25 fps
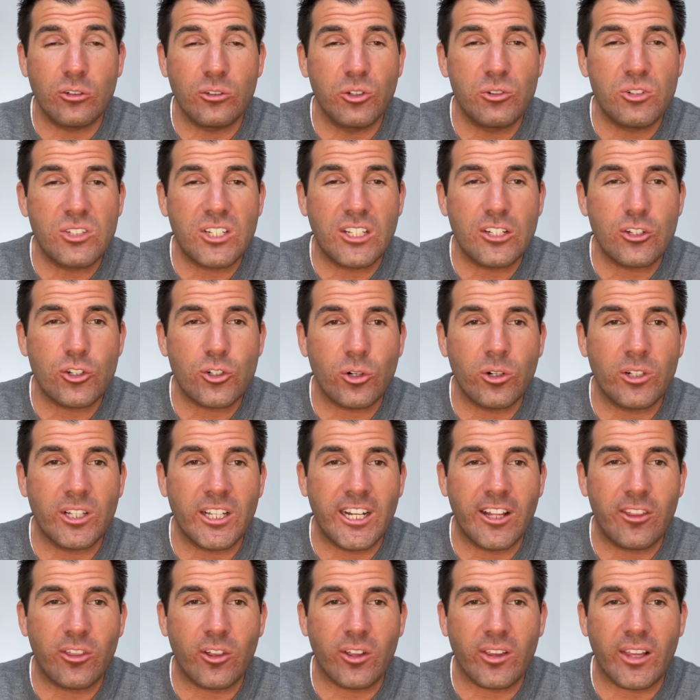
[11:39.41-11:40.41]
lose control in
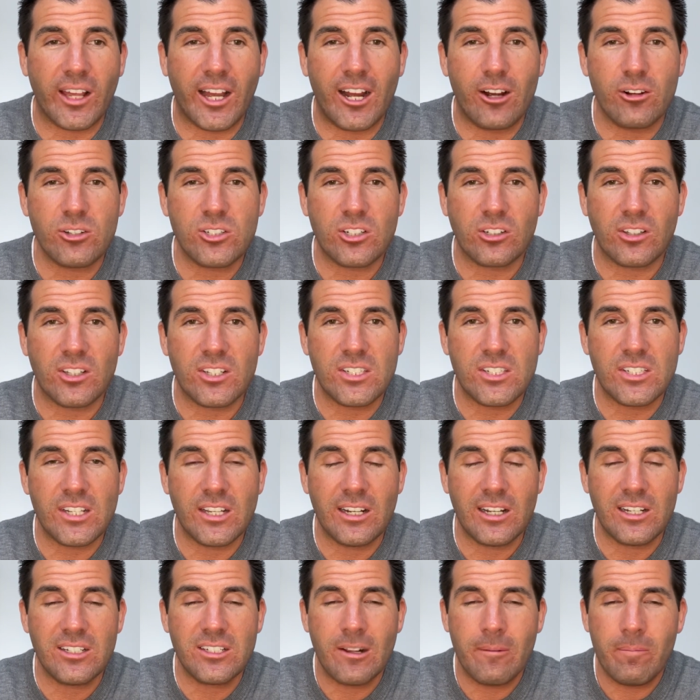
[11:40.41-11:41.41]
either the House or the
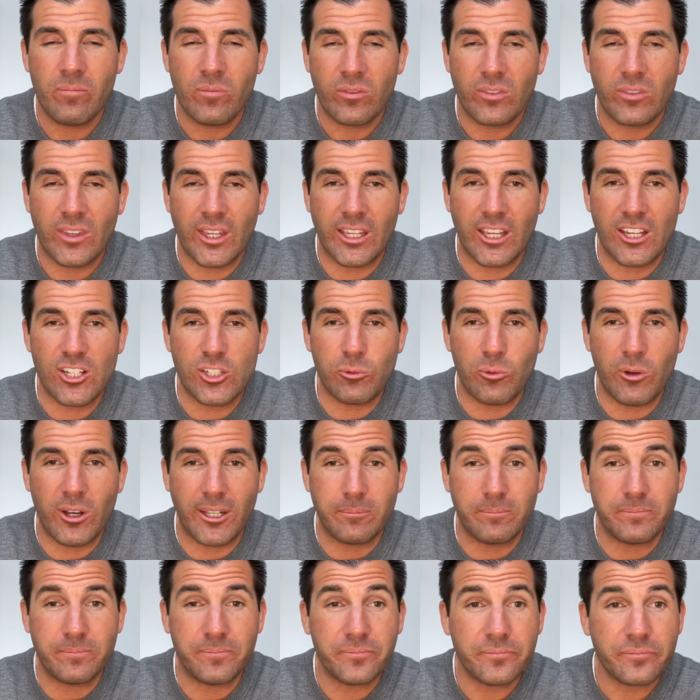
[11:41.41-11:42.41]
Senate, then guess
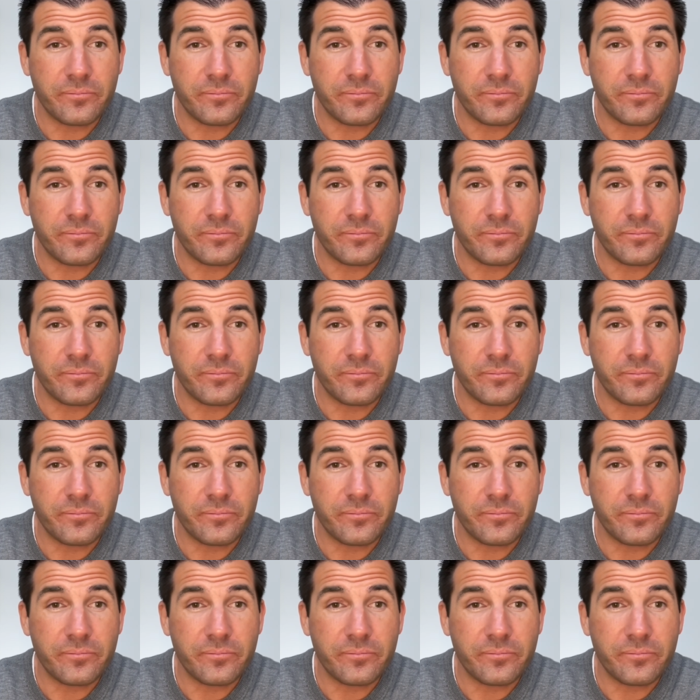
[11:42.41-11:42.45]
what?